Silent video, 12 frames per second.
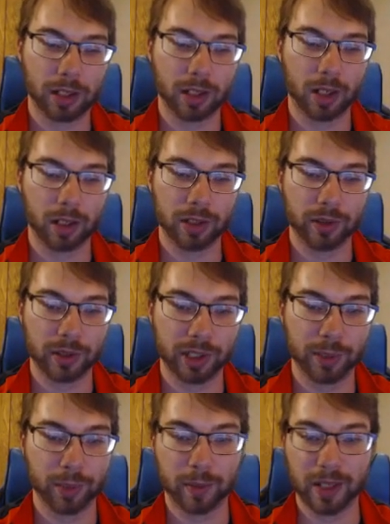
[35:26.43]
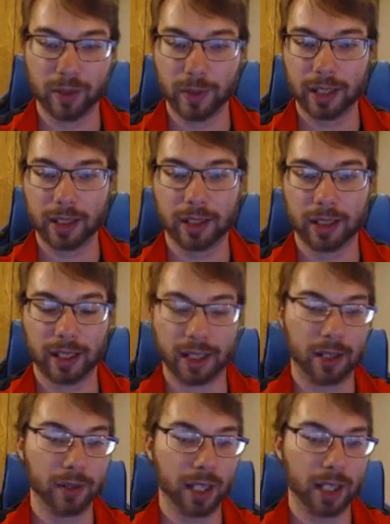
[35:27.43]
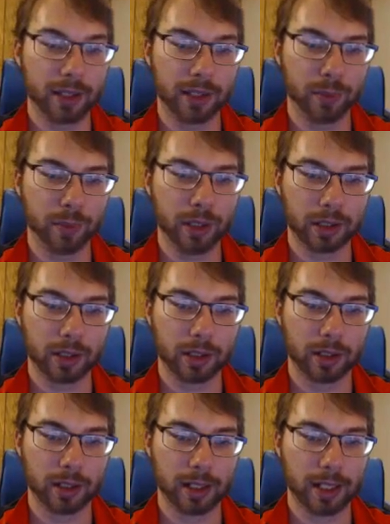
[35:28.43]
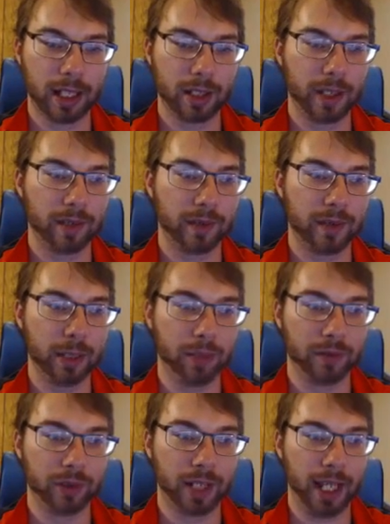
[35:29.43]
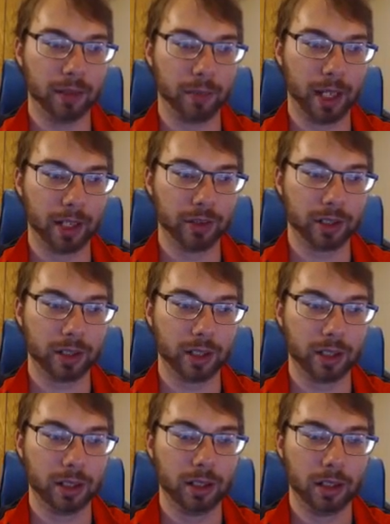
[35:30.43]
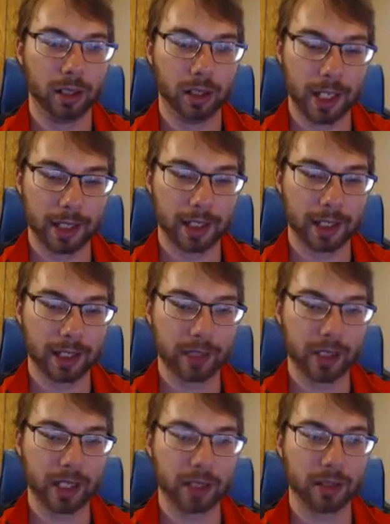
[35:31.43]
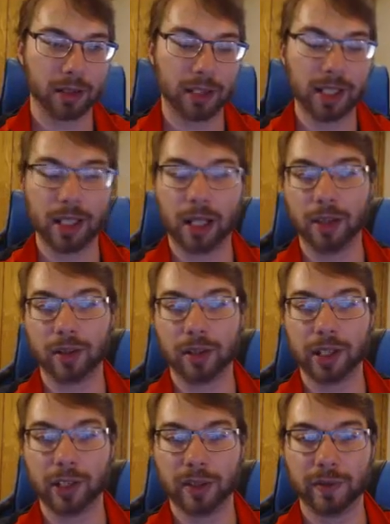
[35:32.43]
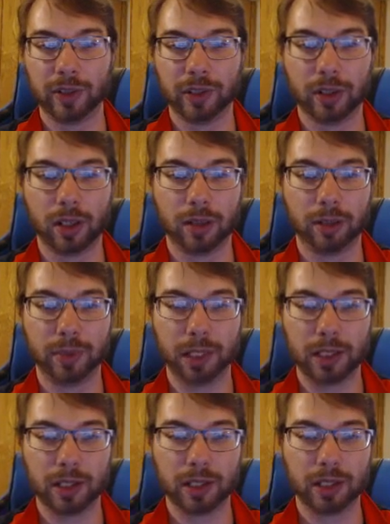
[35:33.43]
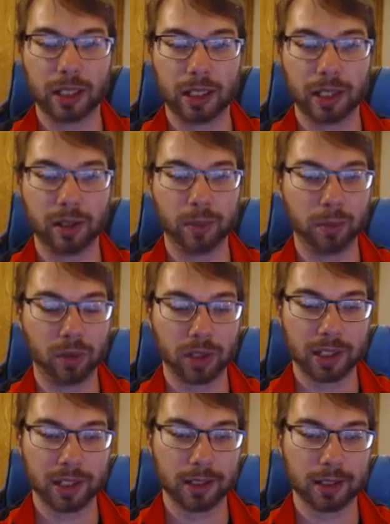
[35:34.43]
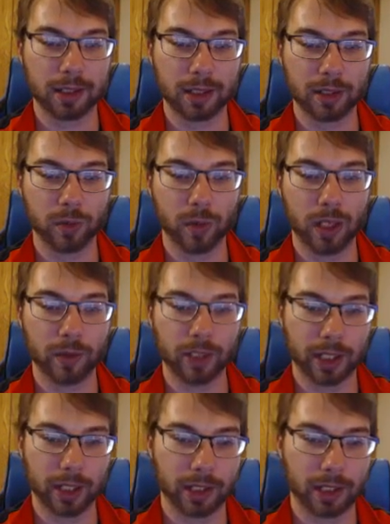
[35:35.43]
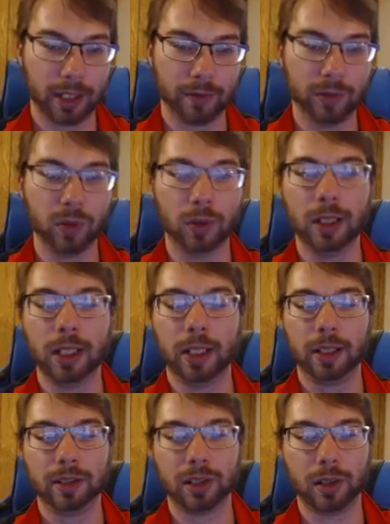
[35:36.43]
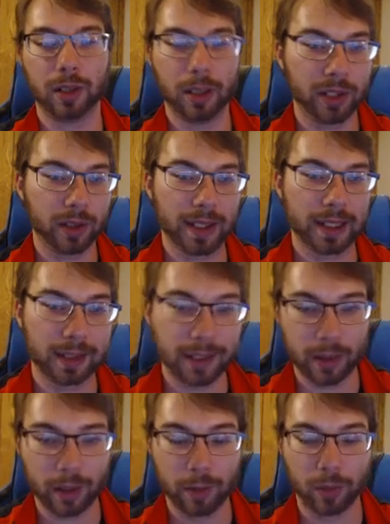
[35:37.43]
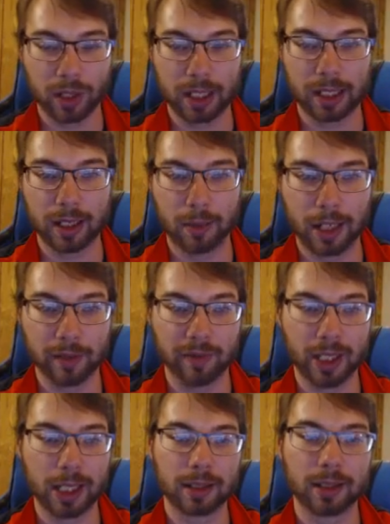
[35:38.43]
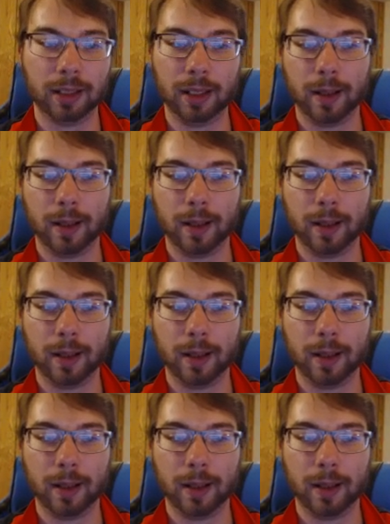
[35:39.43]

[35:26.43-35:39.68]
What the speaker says: card to experiment with, and I really like this build. And now that we have Keeper of Dragon Magic, I think it can make other Neo's Fusion builds a little bit more consistent as well, which I think is kind of cool. So I'm curious to see what more can come out of this.